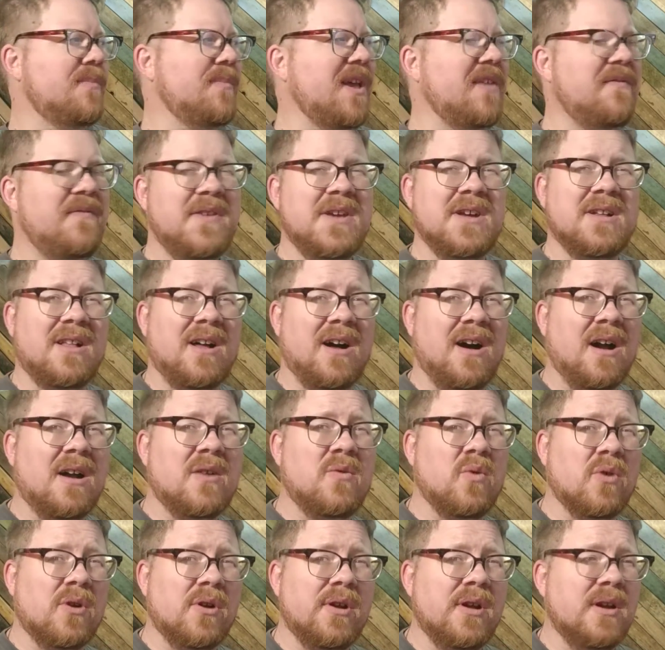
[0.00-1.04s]
It may feel
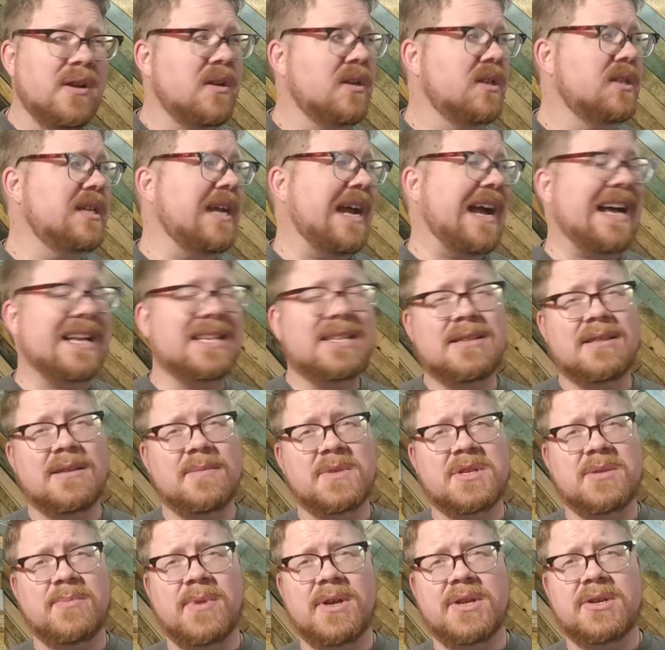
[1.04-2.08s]
awkward to ask
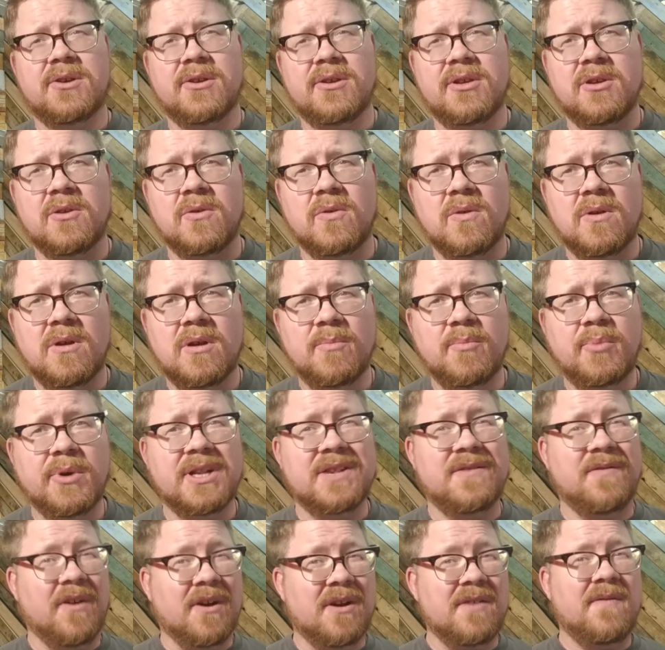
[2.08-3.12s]
them to mentor you, but
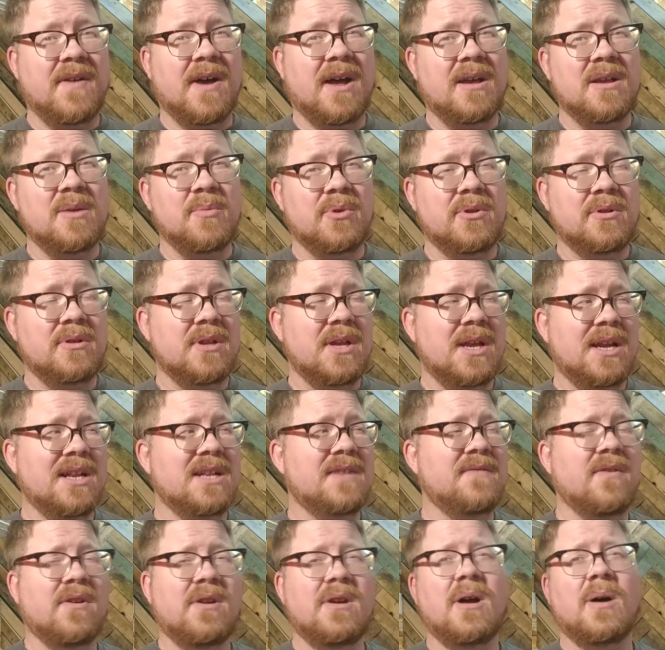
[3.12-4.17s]
it's very valuable and
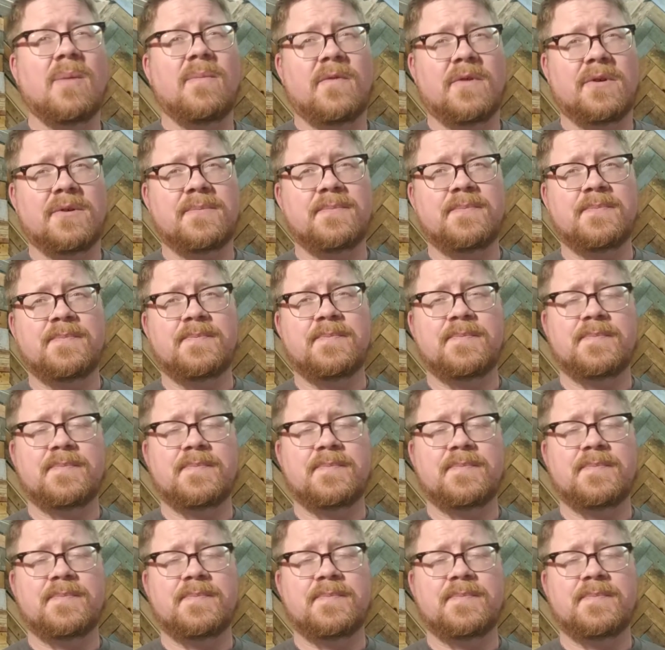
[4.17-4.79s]
it's very helpful.